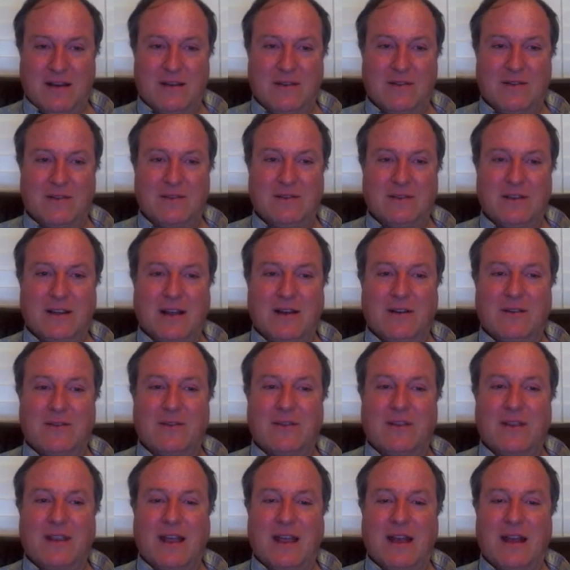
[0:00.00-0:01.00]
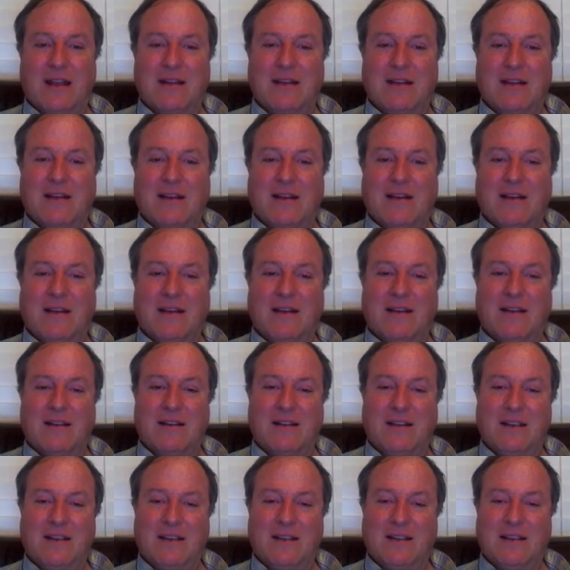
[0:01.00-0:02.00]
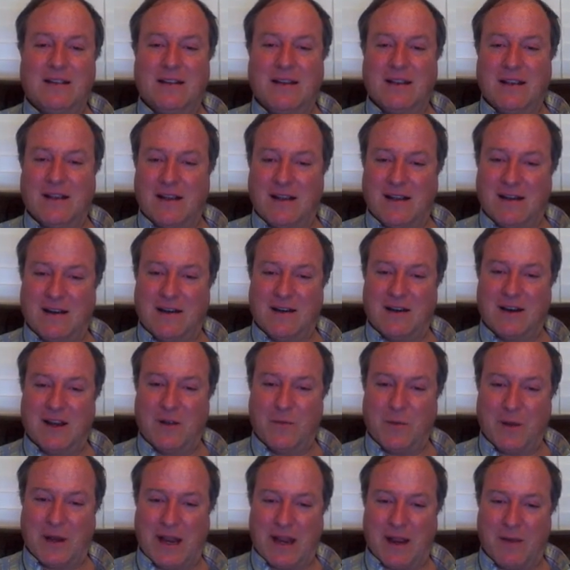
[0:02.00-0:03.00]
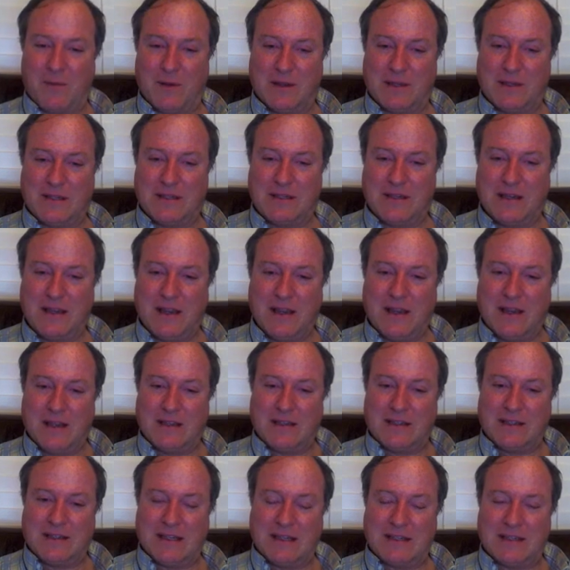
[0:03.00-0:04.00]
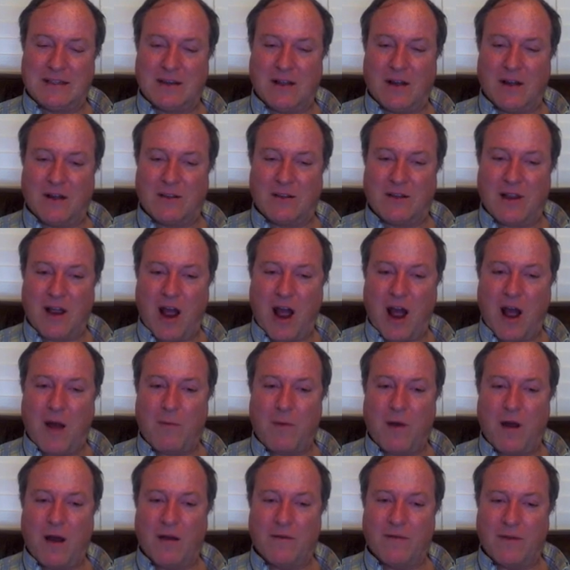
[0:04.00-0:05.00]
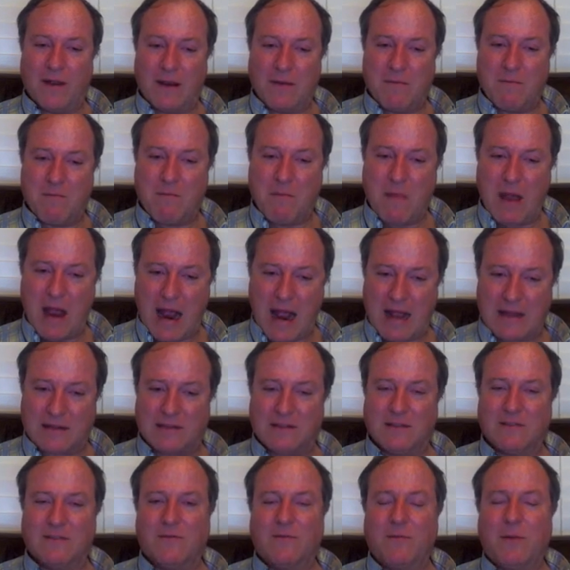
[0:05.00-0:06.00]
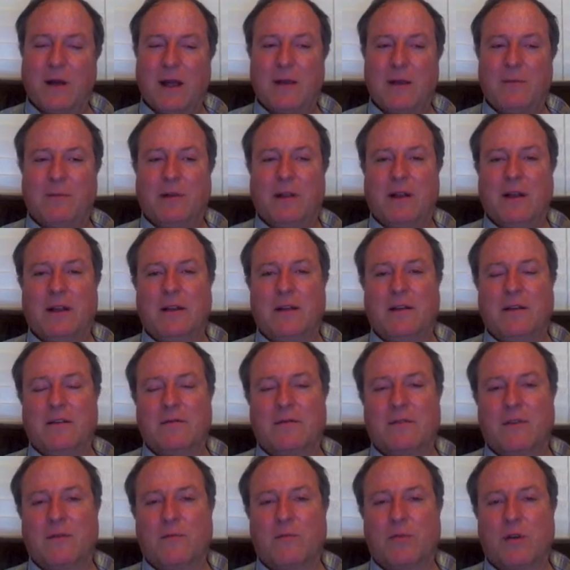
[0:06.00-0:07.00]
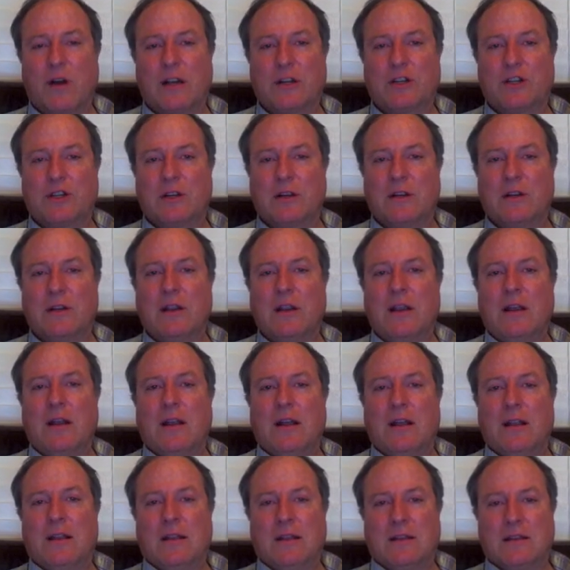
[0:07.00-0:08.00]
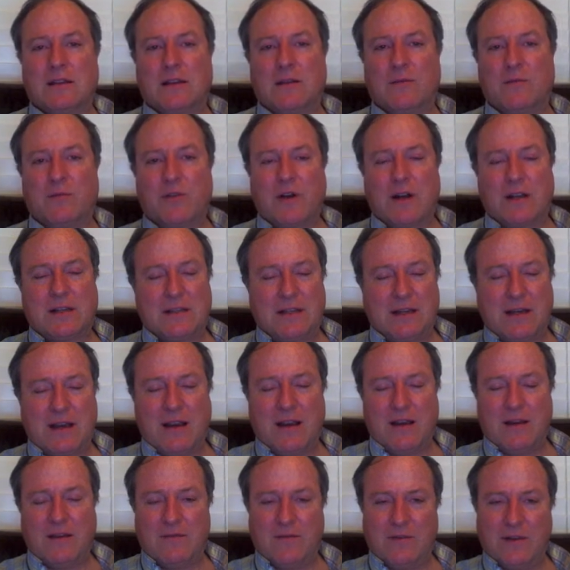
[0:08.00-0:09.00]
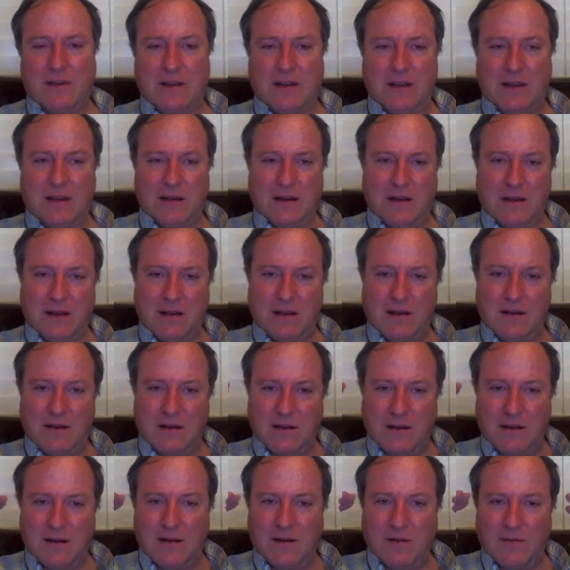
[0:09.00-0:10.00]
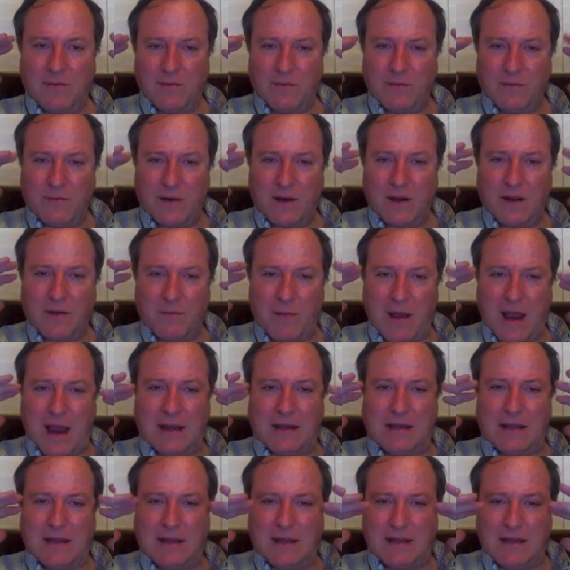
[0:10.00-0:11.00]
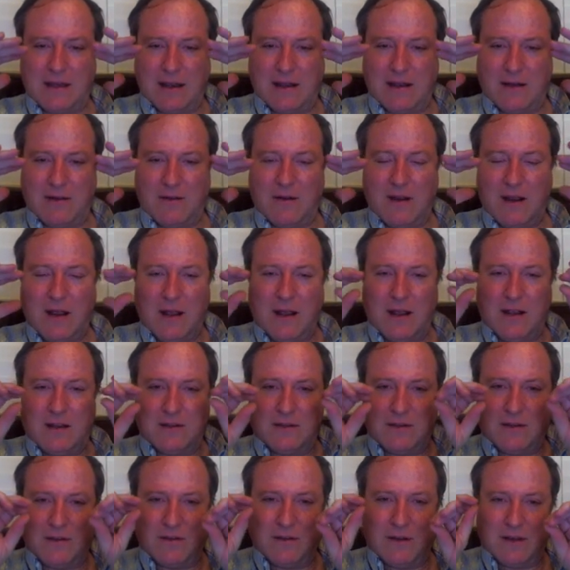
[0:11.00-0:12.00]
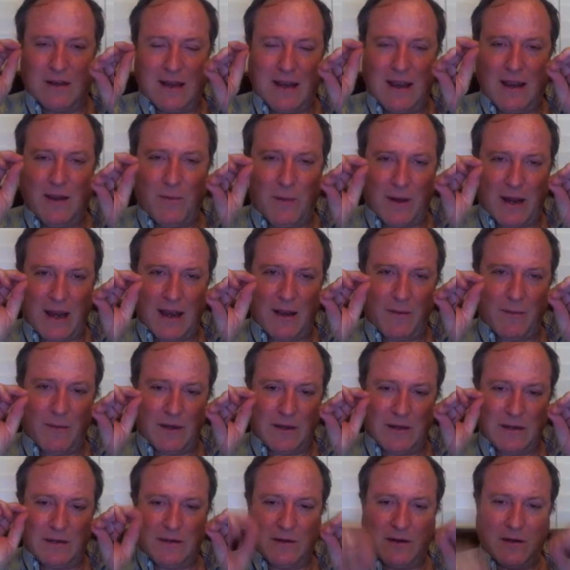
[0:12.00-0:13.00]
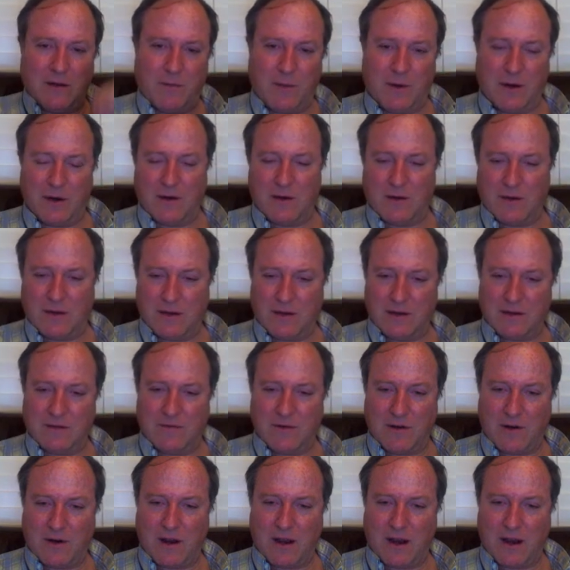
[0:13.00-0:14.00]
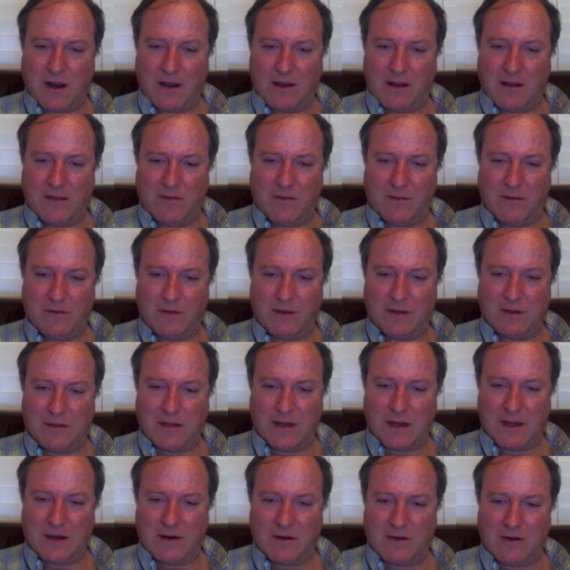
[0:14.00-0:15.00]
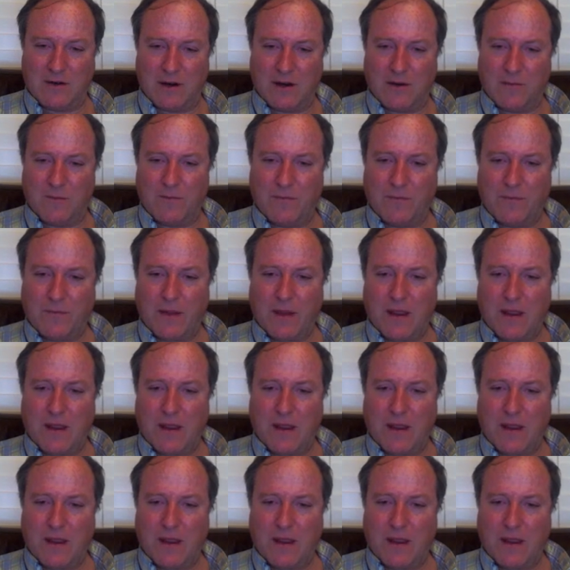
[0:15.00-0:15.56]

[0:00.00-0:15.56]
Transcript: it turns out that uh, it our hippocampus sits on top of a massive pipeline of compression that's compressing everything and you know compacting it down so that the hippocampus up here at this very high level in this diagram